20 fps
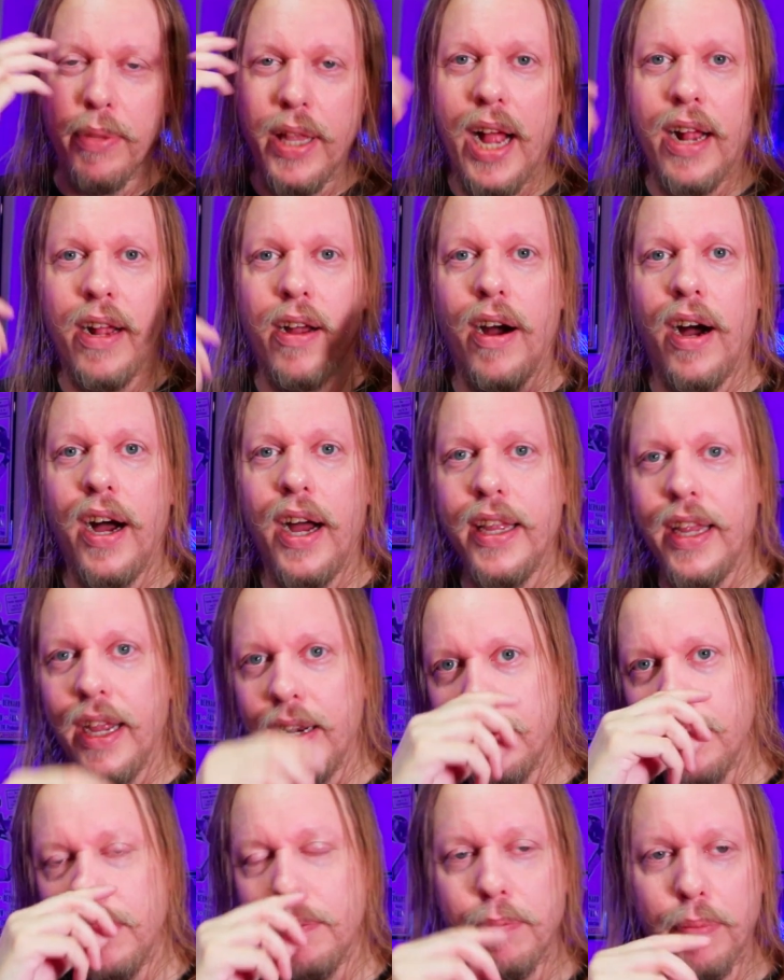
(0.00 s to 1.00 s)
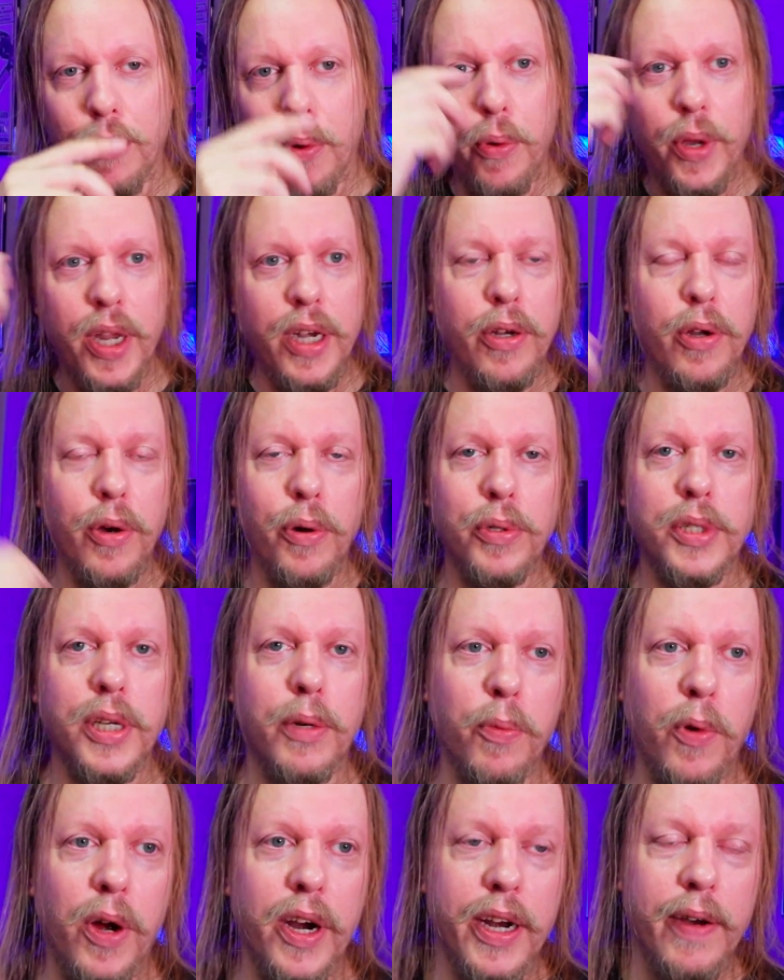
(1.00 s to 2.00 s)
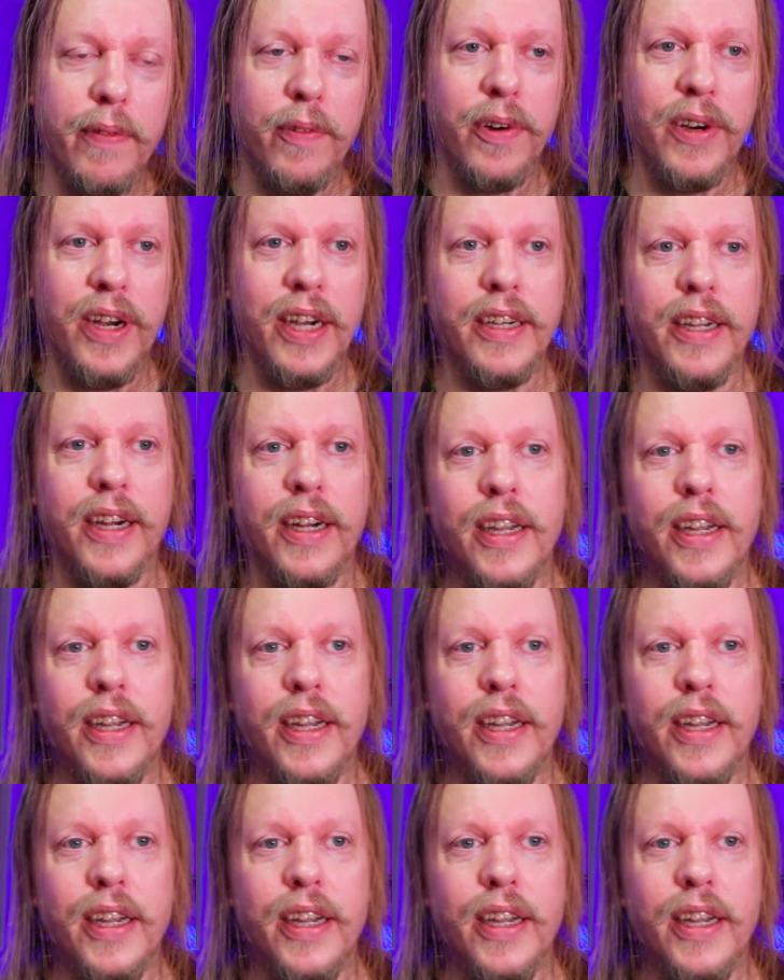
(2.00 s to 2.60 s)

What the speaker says: black eye and a broken nose and whatever, and